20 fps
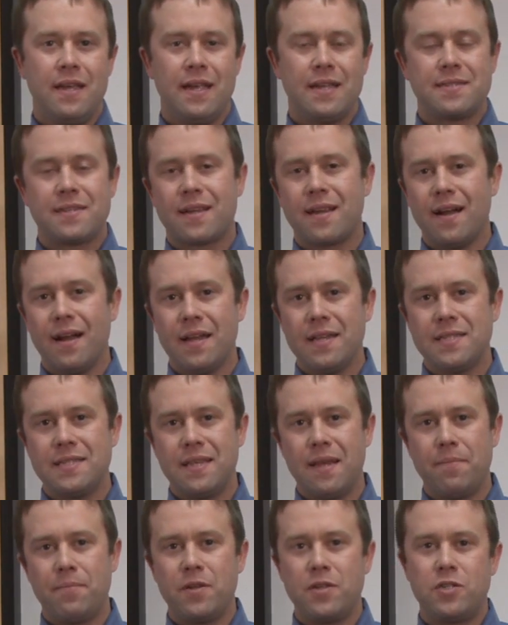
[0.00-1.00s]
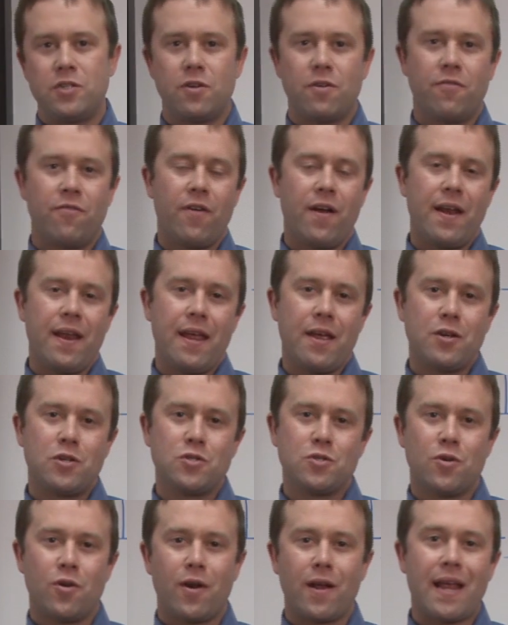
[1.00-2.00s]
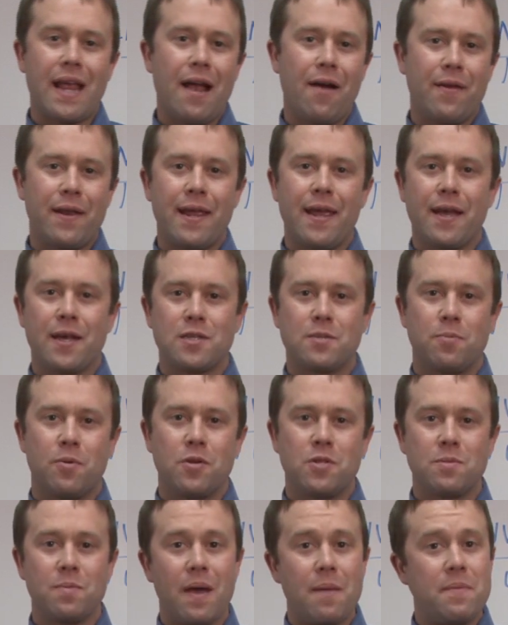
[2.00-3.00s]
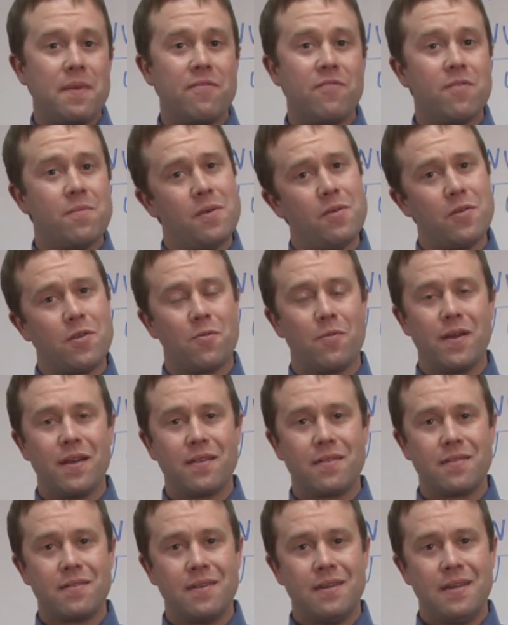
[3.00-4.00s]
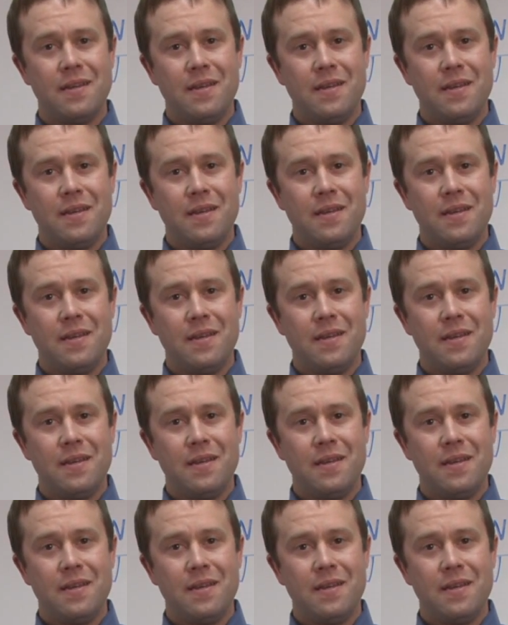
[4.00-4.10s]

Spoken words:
It's a concept that your financial or accounting experts might be familiar with,